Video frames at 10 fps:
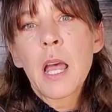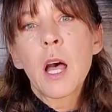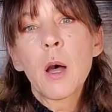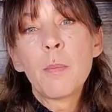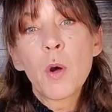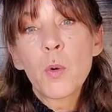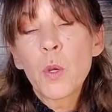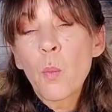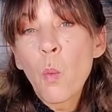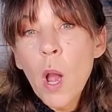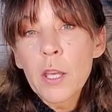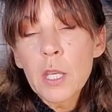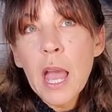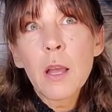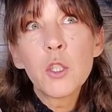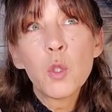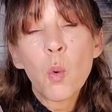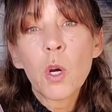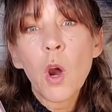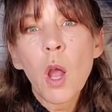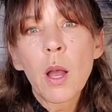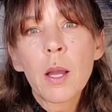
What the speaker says: about what your